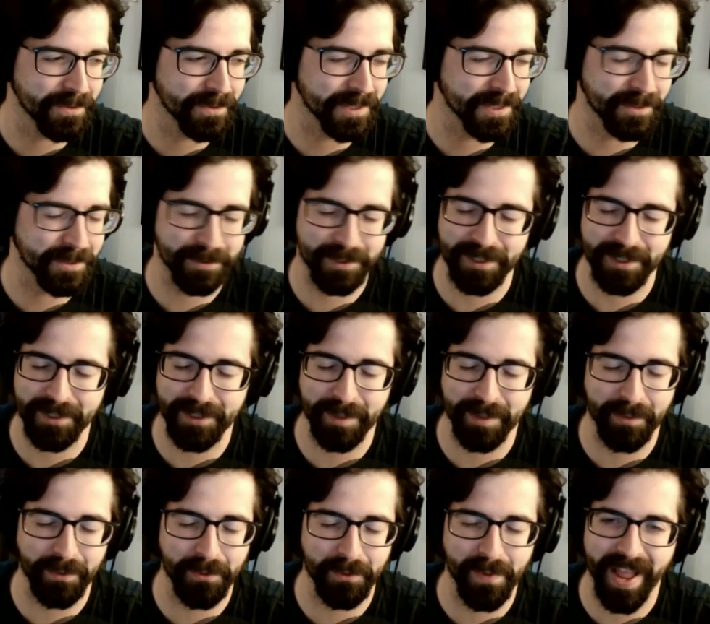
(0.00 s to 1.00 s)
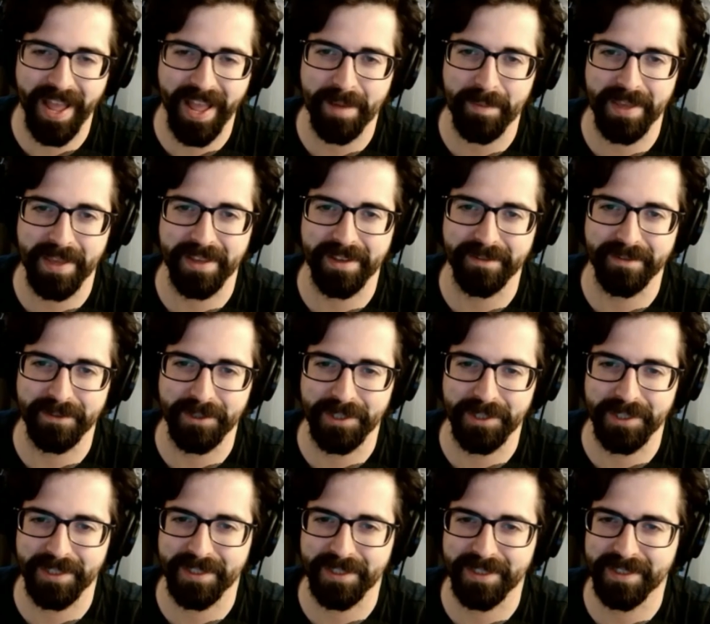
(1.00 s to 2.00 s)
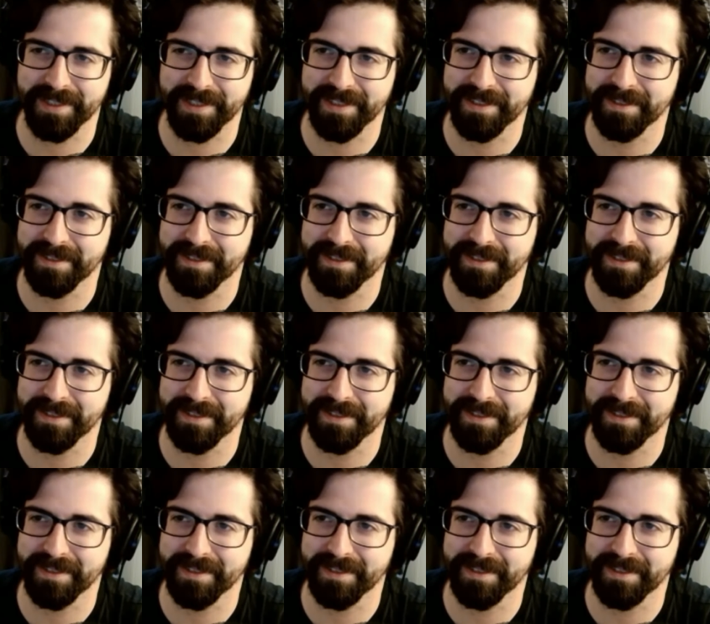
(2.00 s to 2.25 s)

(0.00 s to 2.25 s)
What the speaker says: it was a double whammy of just.